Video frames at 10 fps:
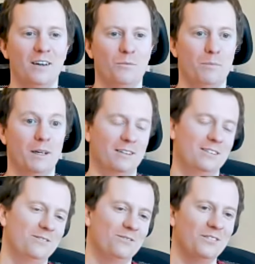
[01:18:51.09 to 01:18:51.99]
but
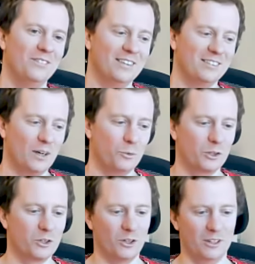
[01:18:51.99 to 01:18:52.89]
some would
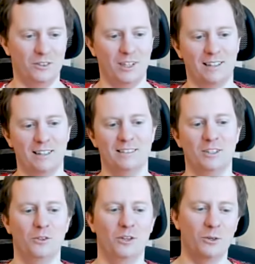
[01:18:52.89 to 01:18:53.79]
call the checklist of
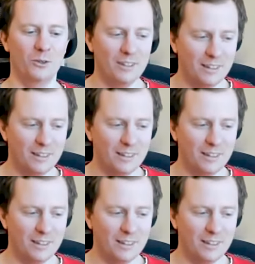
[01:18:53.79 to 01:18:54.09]
you know